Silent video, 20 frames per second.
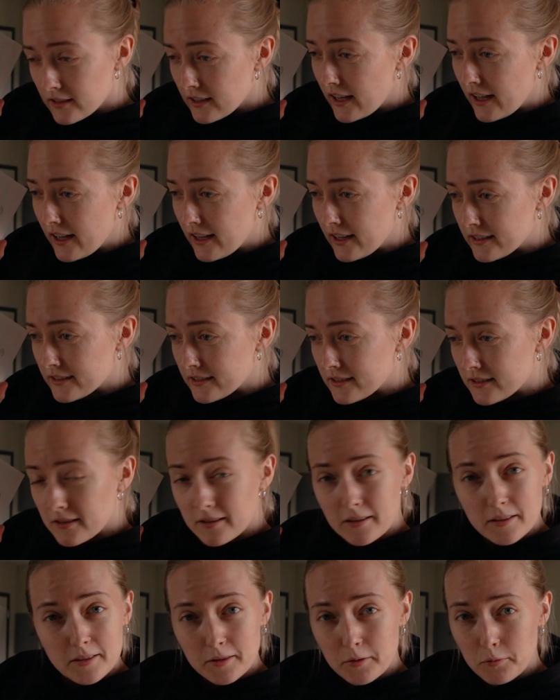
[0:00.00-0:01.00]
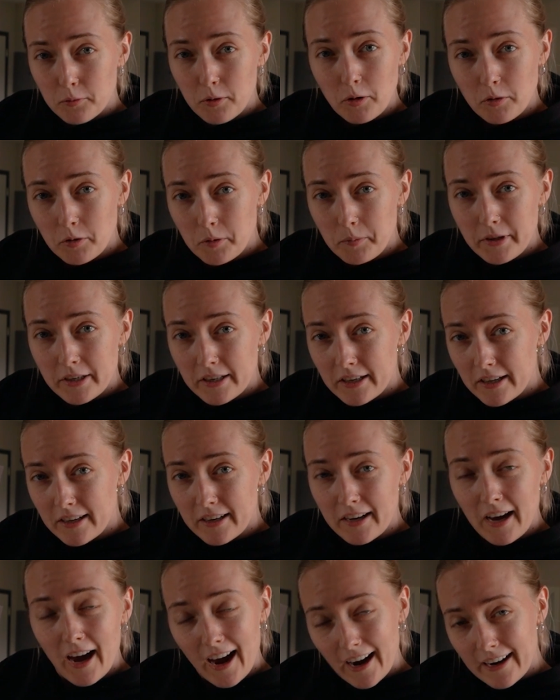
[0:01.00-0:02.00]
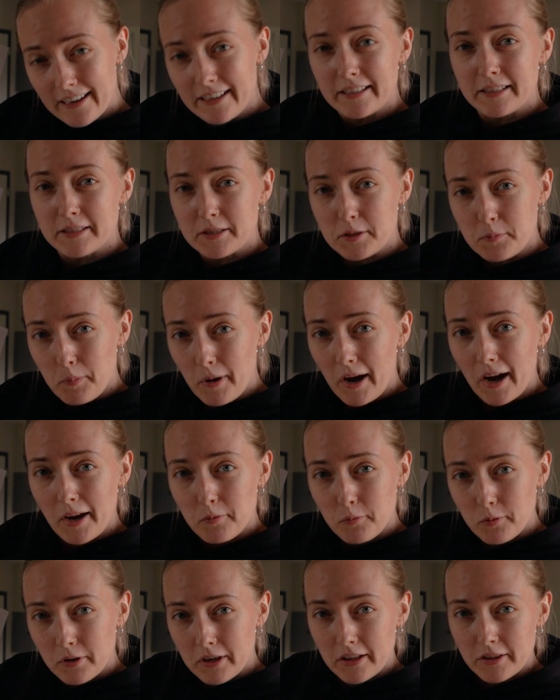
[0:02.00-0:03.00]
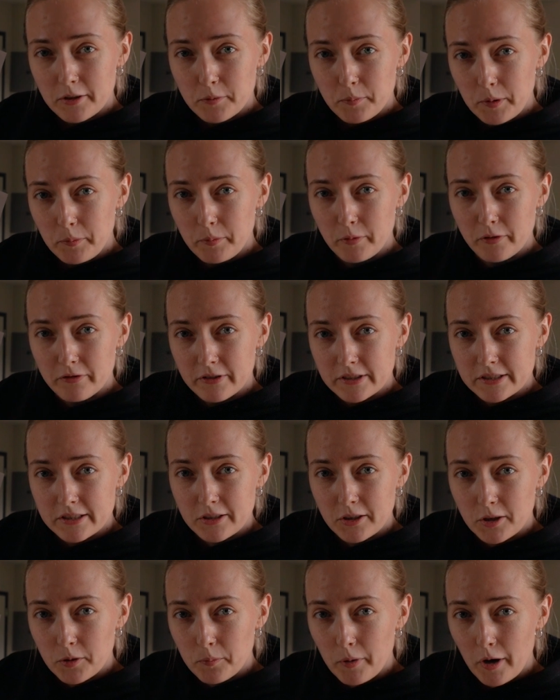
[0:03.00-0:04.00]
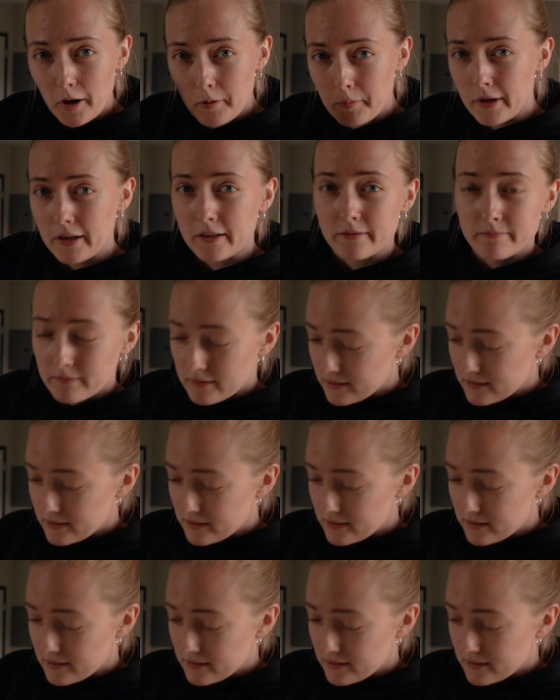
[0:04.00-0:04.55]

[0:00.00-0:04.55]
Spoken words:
and throw them in a hiding spot when other people visit your apartment.